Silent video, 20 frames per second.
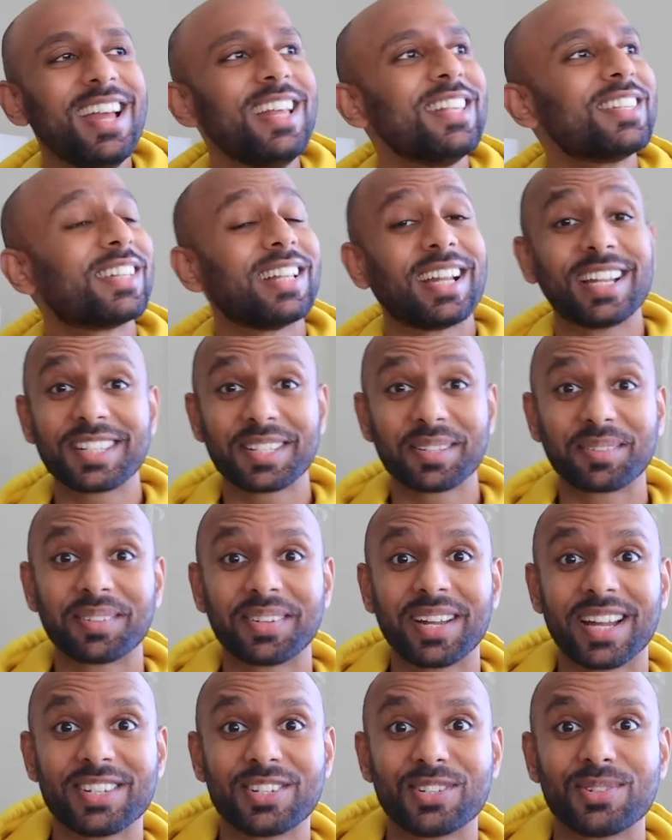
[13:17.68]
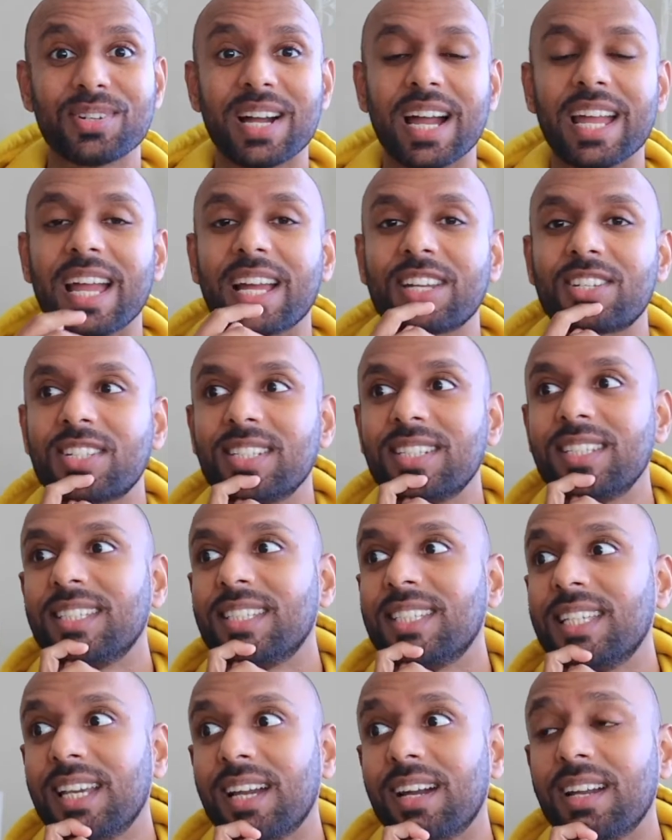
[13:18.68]
So that is something I do. I
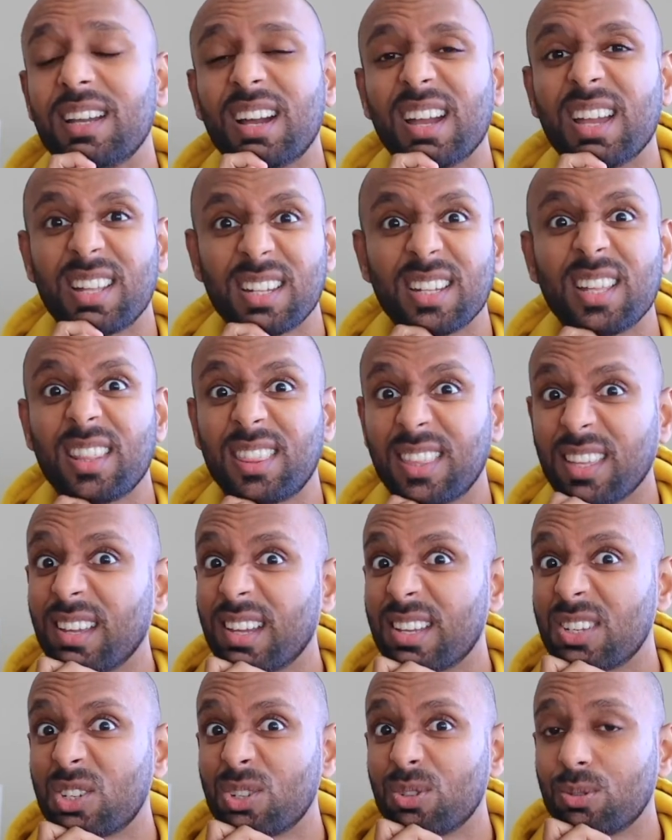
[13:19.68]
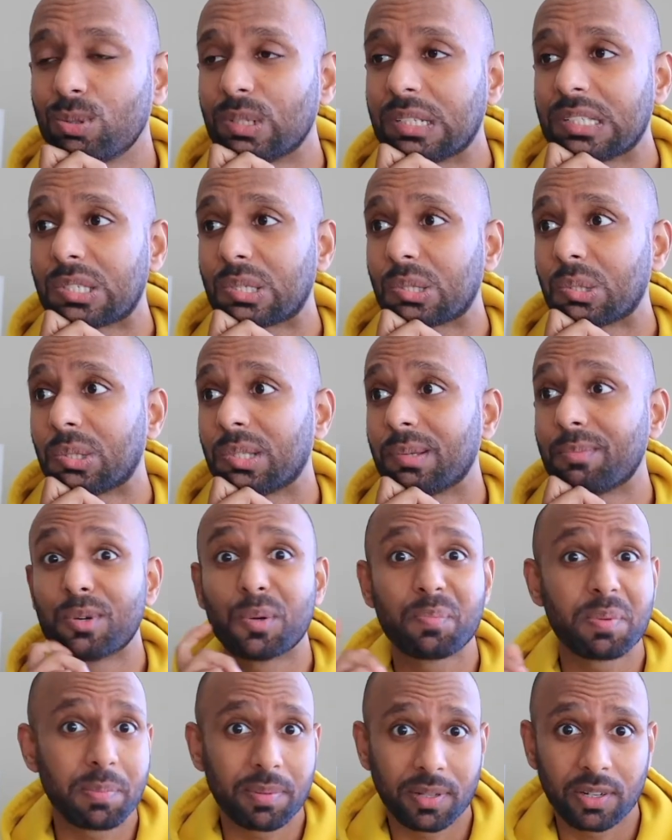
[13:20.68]
think I do. So the
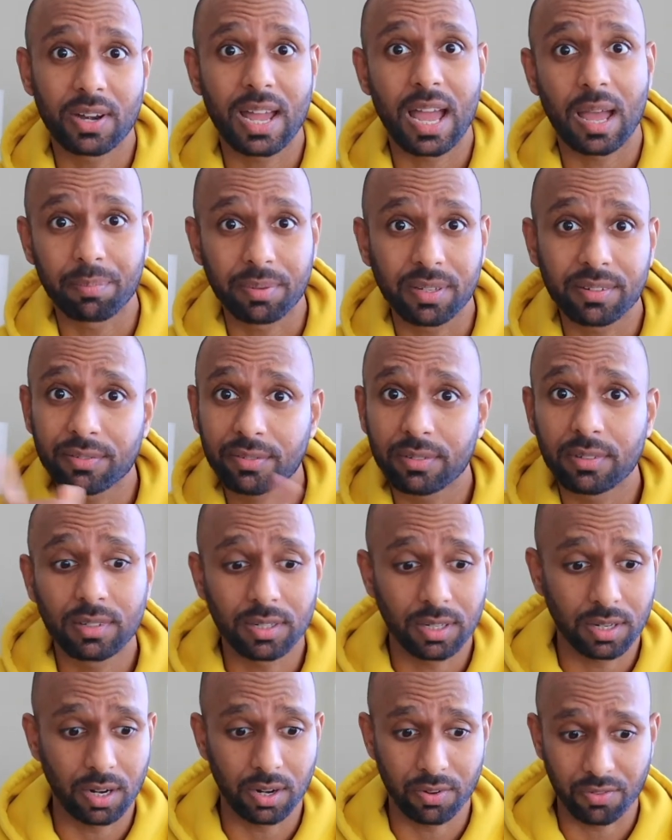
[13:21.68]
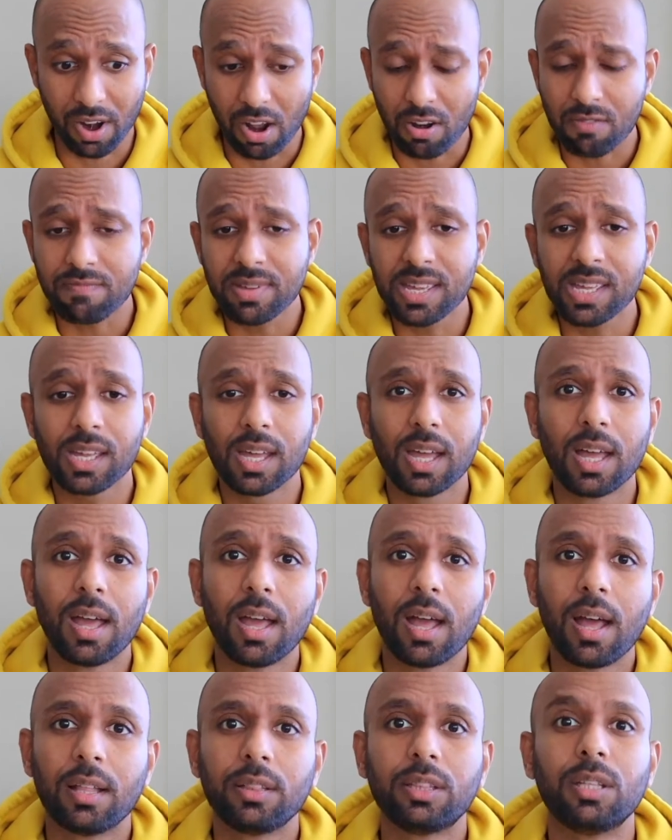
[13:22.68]
more people are happy around me,
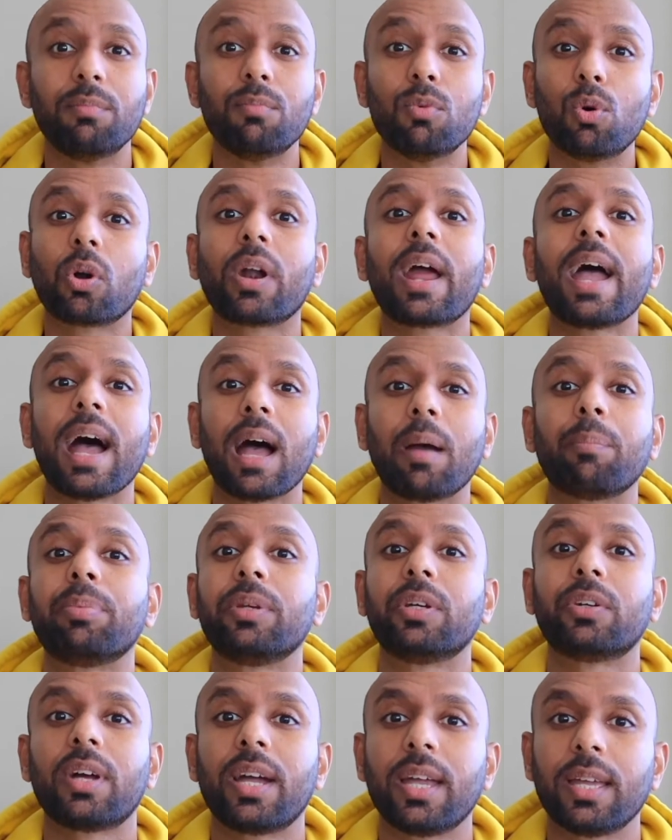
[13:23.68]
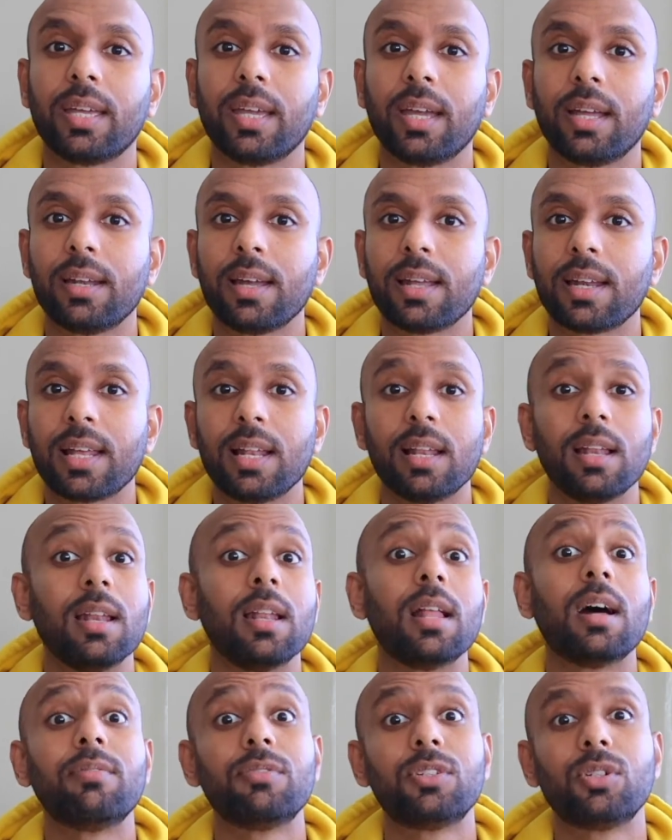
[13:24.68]
the more happier I get, and I
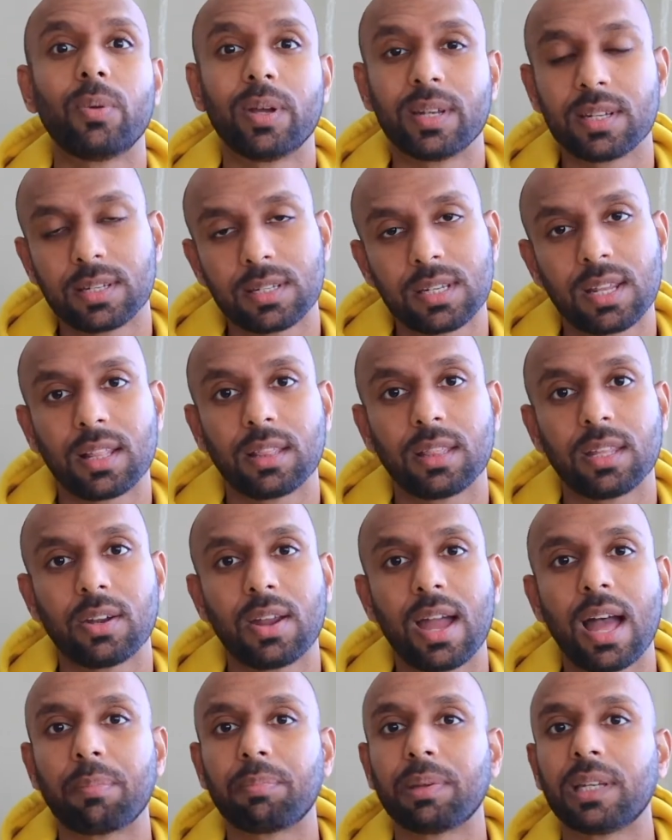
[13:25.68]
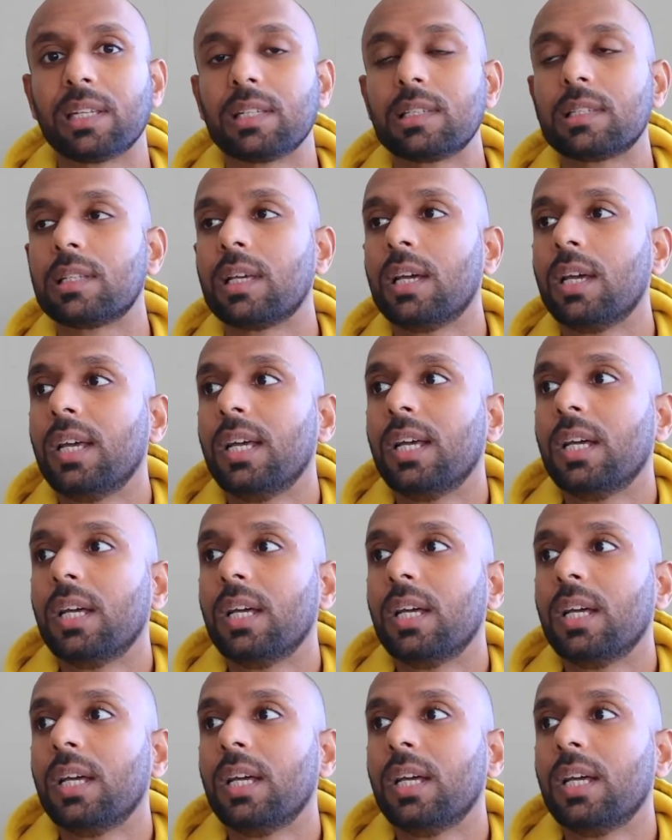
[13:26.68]
love to entertain their happiness.